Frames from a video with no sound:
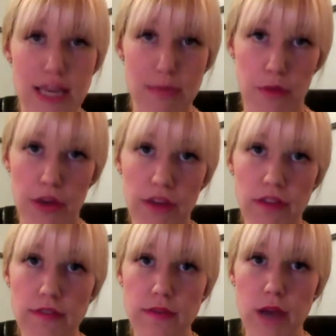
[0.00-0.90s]
up with.
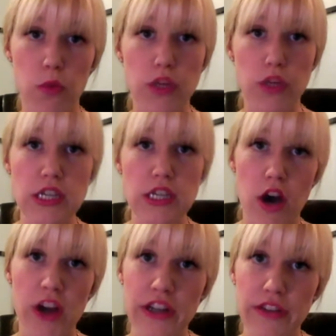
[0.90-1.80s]
I'm working
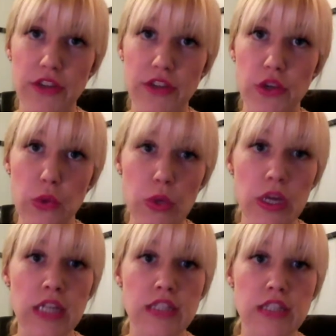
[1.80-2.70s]
on a few
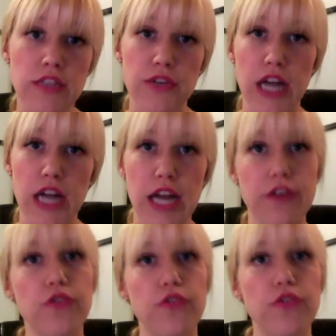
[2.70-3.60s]
different kind
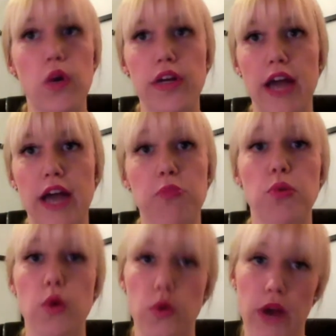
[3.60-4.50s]
of workout
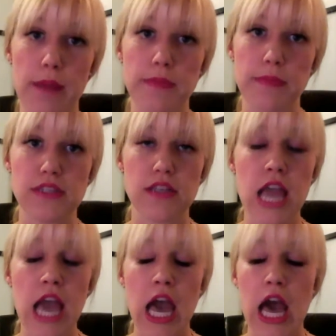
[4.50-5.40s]
programs
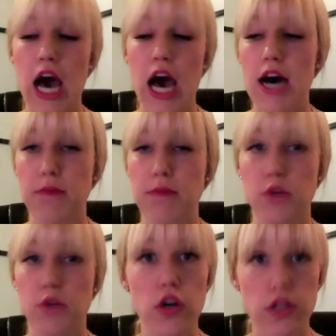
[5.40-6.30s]

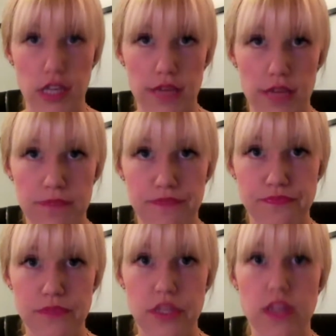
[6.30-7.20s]
currently
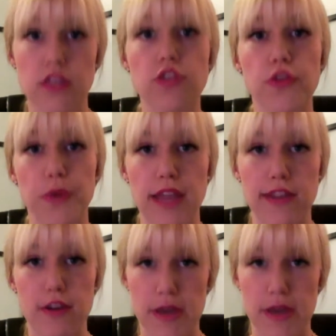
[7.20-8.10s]
to create
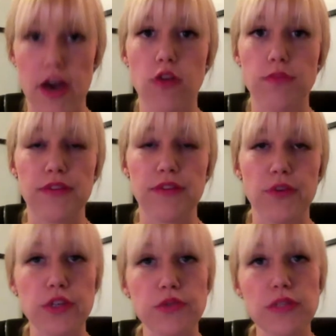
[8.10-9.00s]
that are my own. But if you're
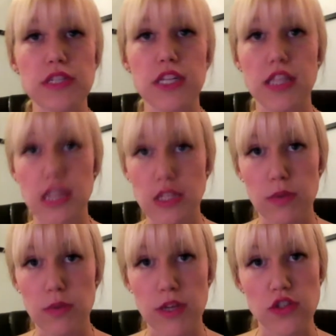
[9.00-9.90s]
interested in these
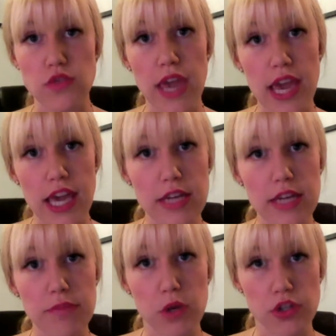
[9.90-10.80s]
ones, you
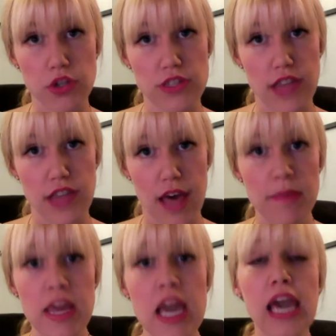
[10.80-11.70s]
can purchase them.
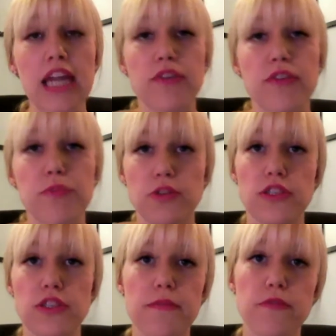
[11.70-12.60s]
And if you
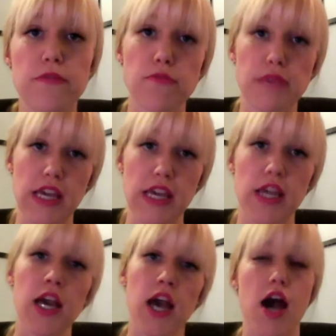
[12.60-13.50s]
purchase them through me,
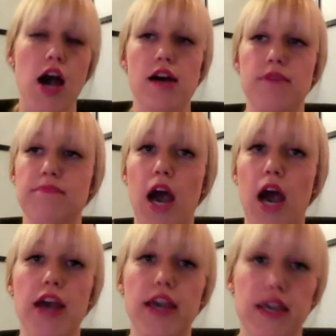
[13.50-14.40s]

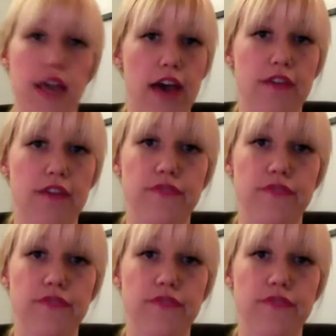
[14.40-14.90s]
I have